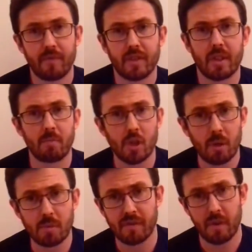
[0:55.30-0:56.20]

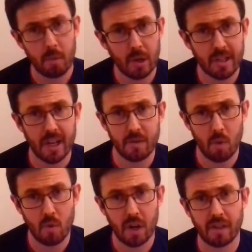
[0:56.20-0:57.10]
sometimes if I'm on a day
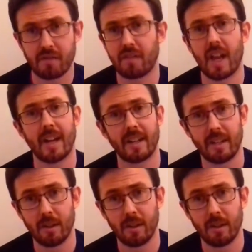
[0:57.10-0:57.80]
walk and I'm flagging